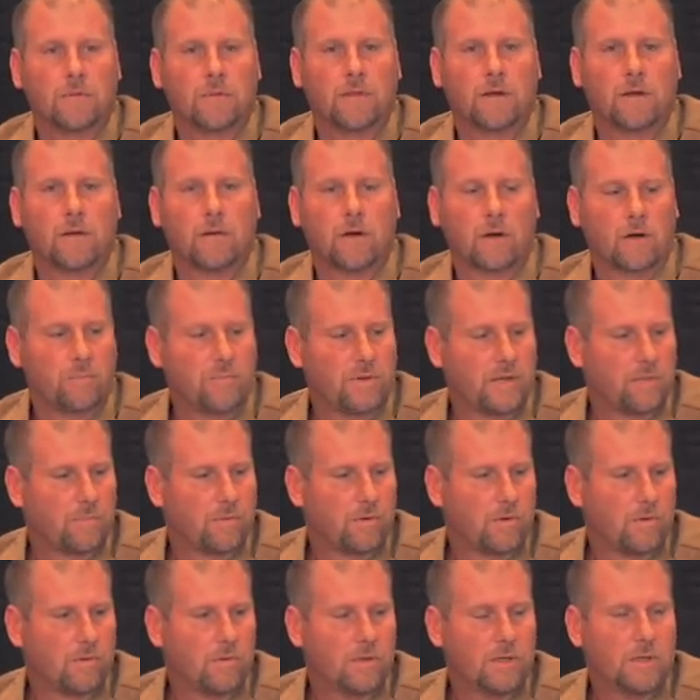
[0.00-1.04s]
There are
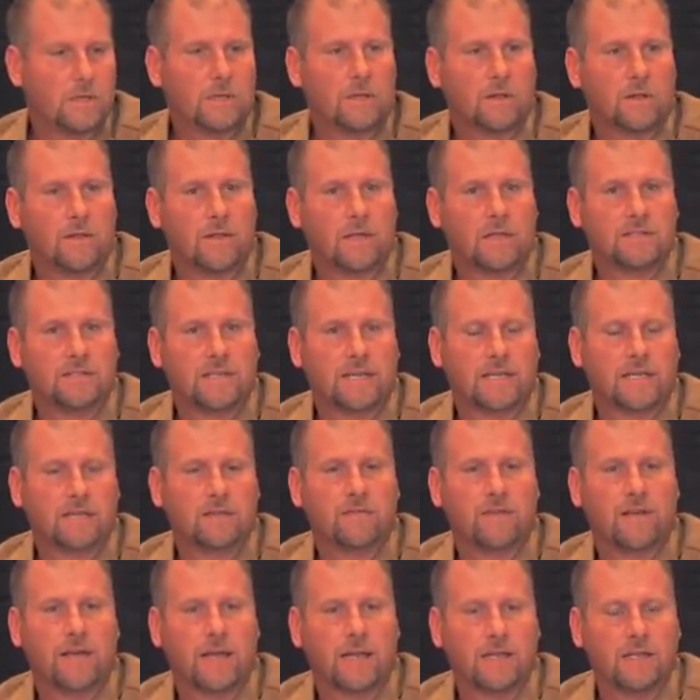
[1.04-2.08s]
people that take
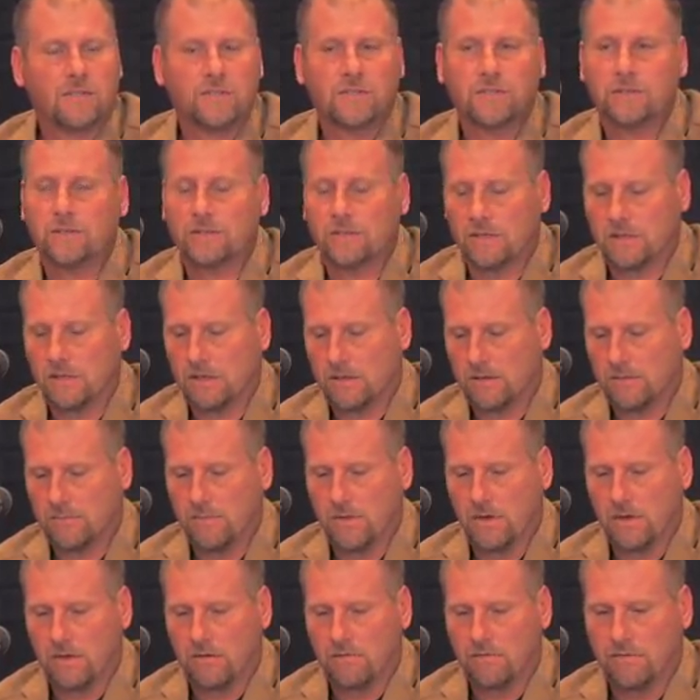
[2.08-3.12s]
advantage
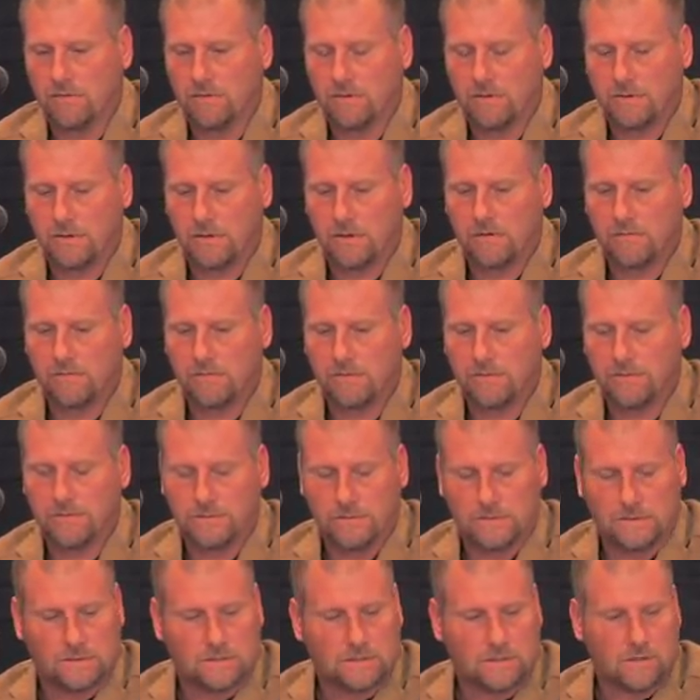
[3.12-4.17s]
of
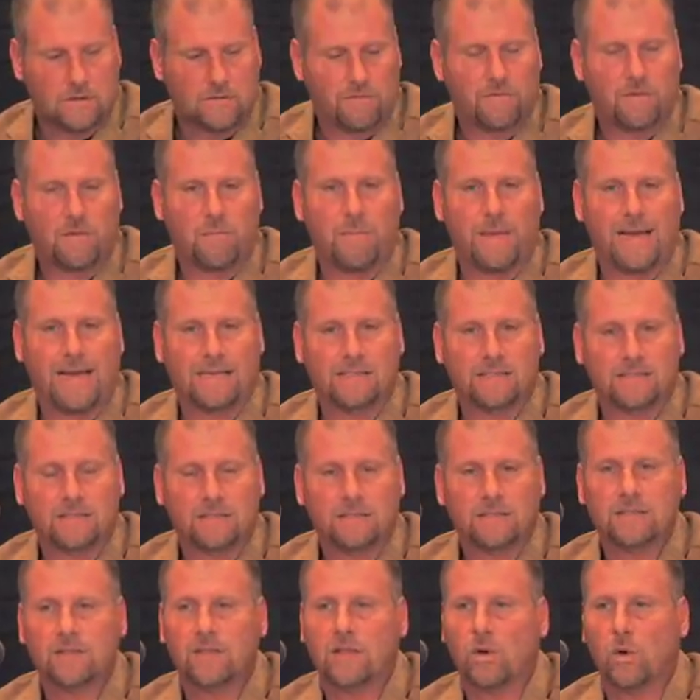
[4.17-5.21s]
the
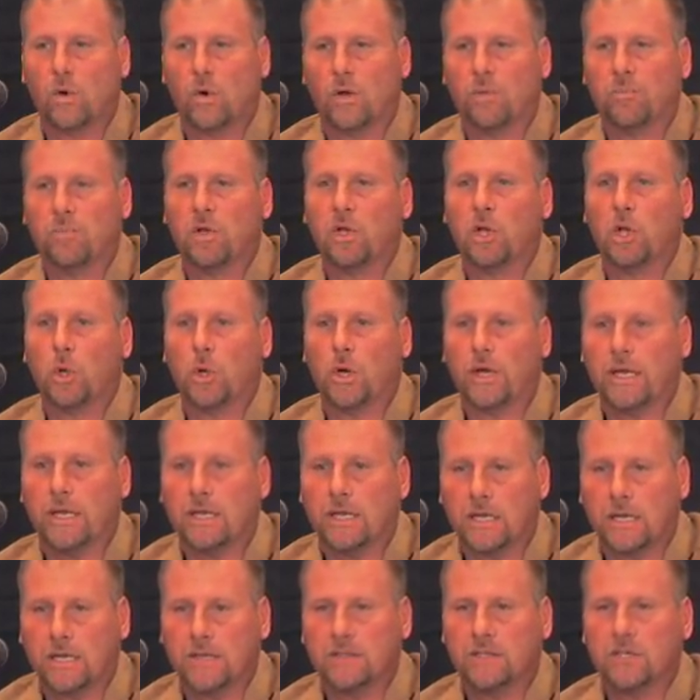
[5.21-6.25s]
masses, the hoi
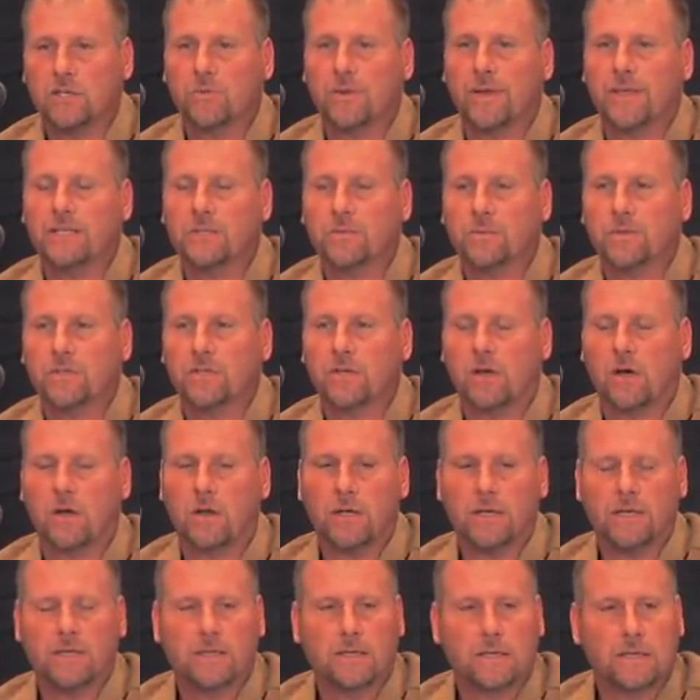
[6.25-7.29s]
polloi, like the Greeks would
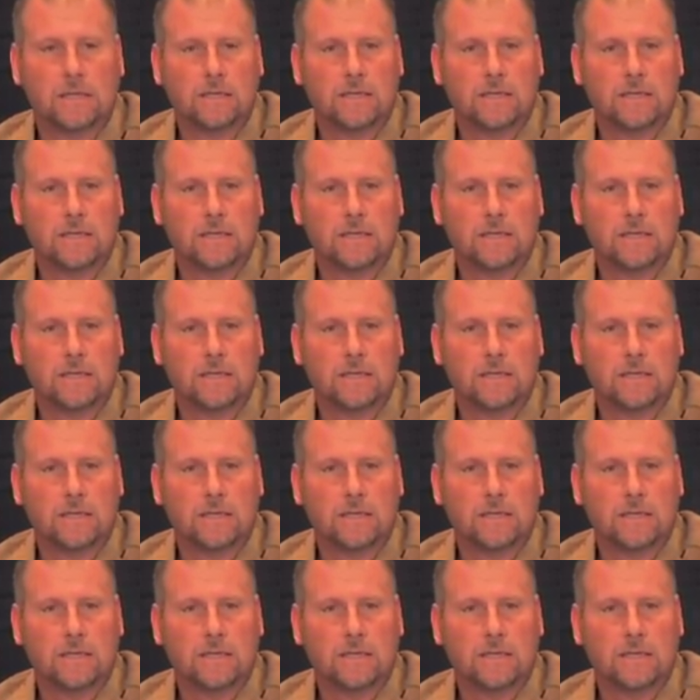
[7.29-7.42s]
call it.